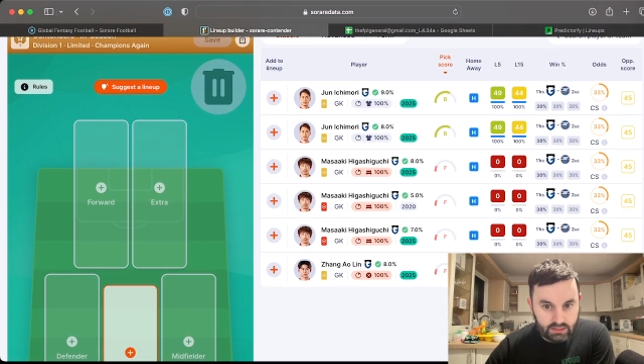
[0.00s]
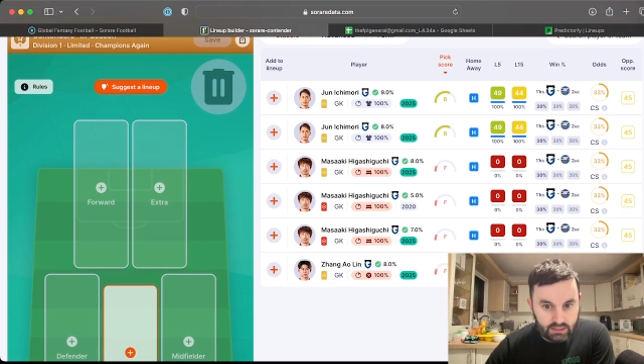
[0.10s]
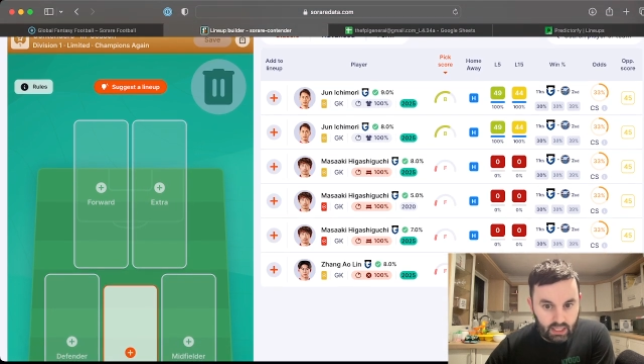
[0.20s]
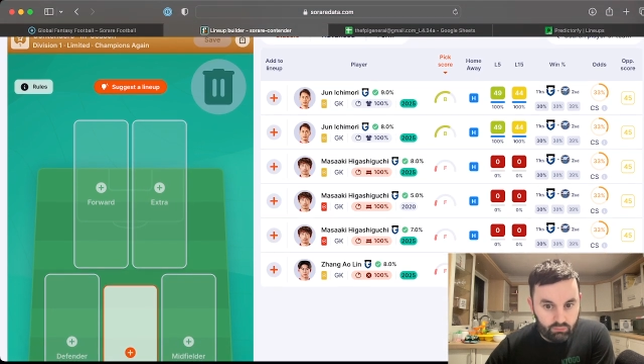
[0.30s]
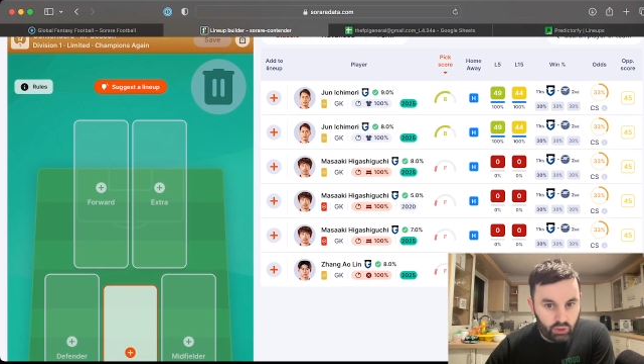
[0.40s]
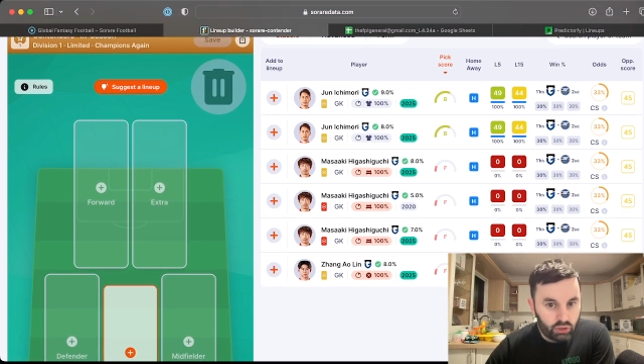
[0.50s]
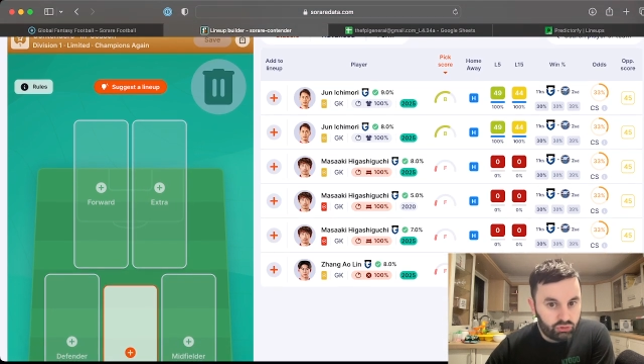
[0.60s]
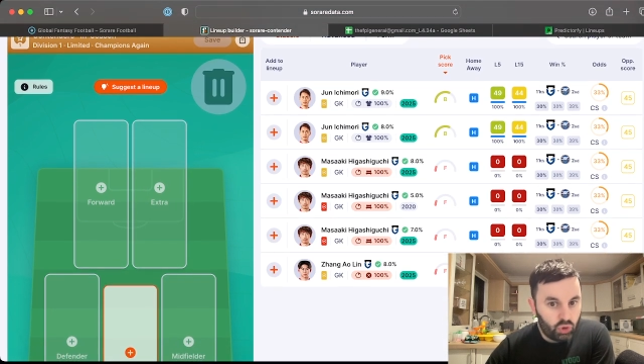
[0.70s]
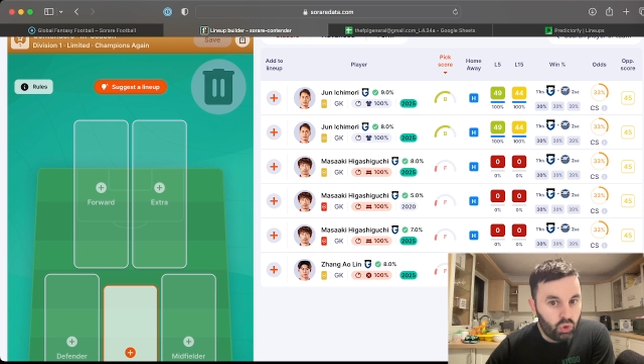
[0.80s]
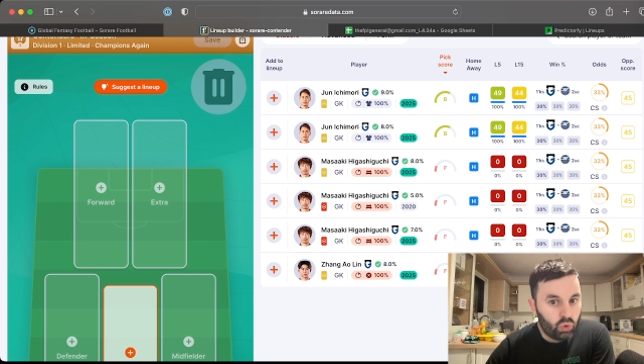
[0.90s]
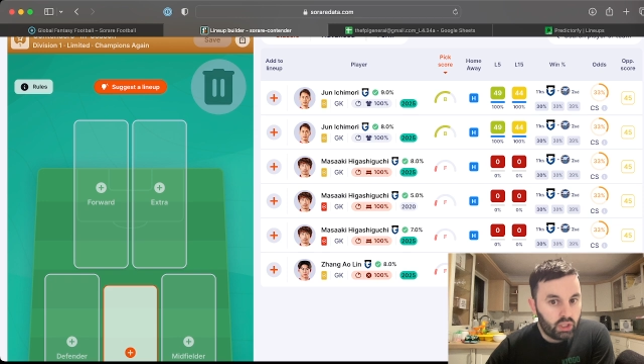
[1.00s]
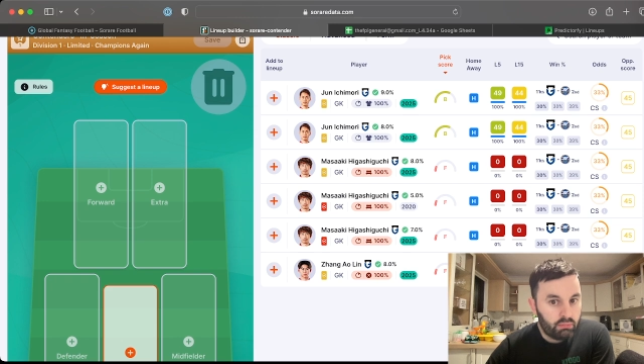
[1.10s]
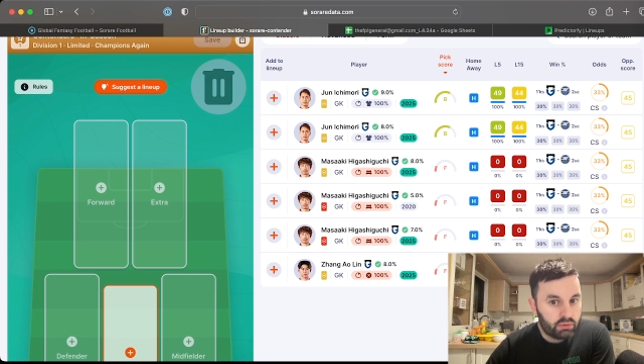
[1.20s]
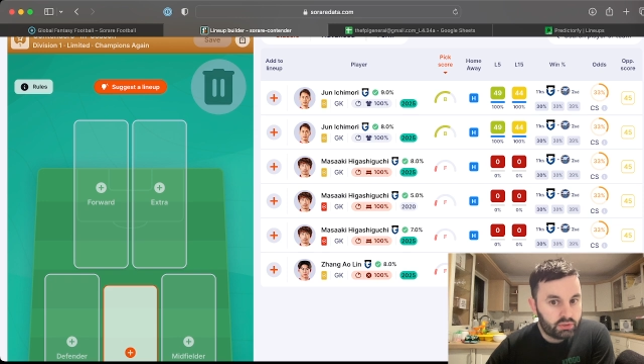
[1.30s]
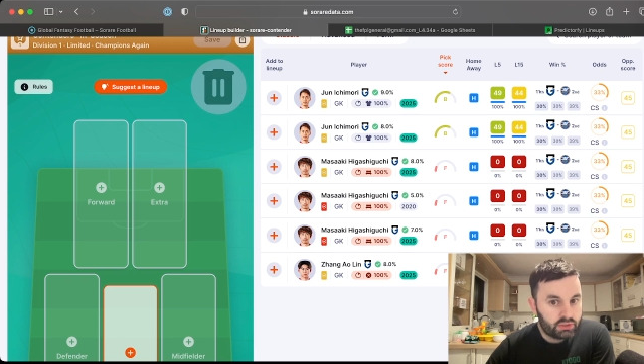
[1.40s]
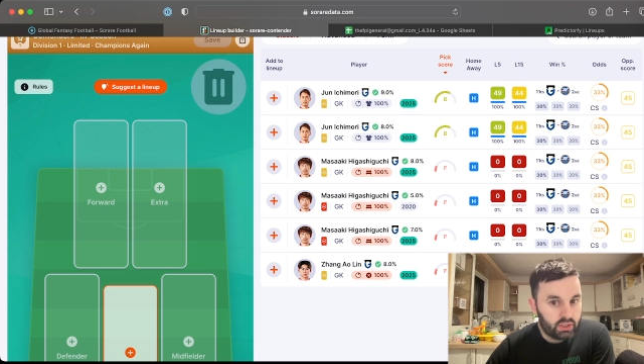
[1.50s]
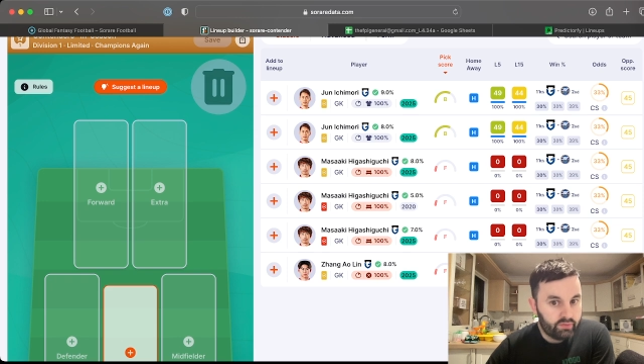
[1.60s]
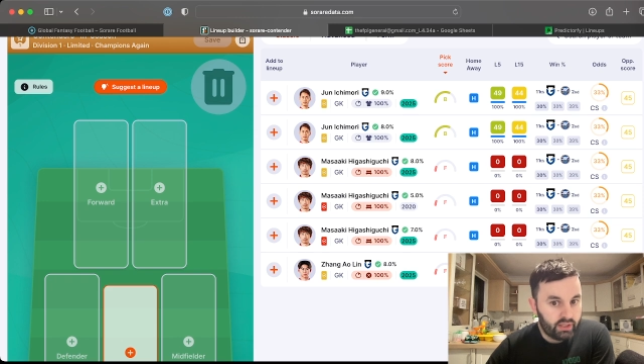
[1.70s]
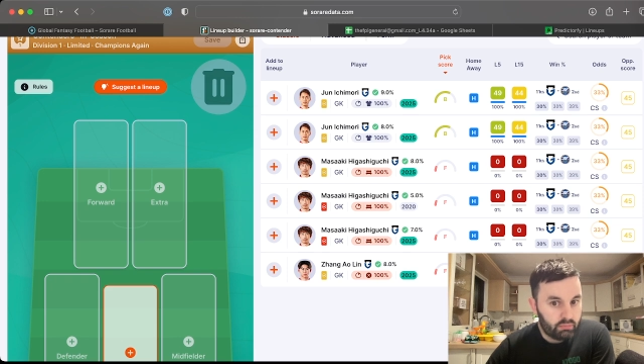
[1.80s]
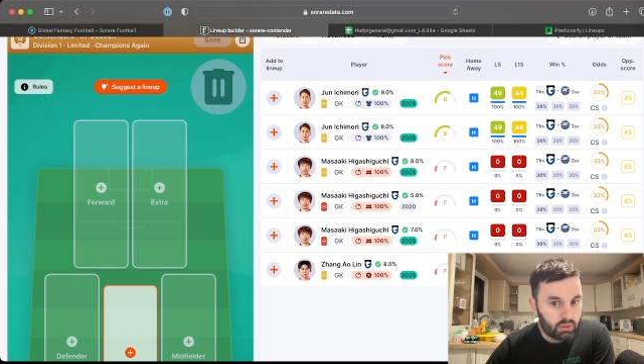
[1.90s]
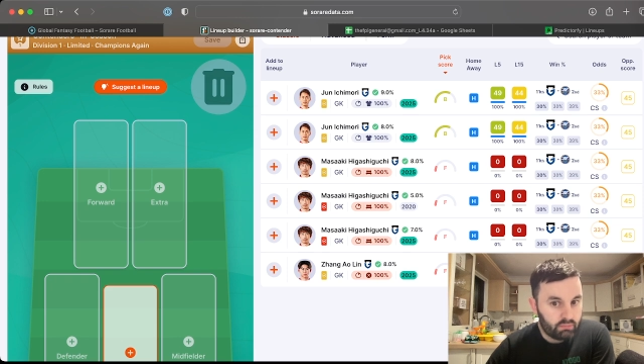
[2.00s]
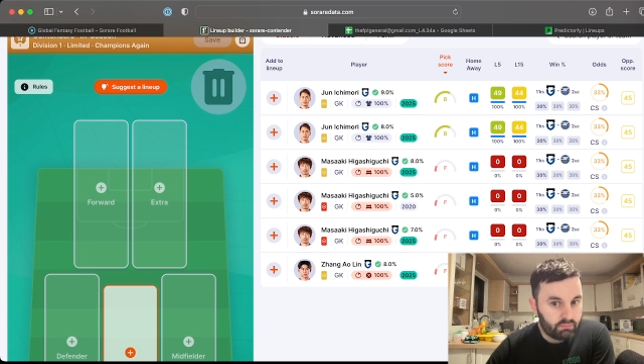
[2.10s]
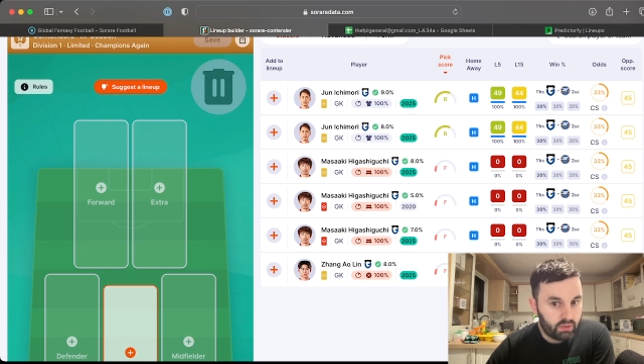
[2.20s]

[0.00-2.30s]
Yeah, I've only got two goalkeepers available.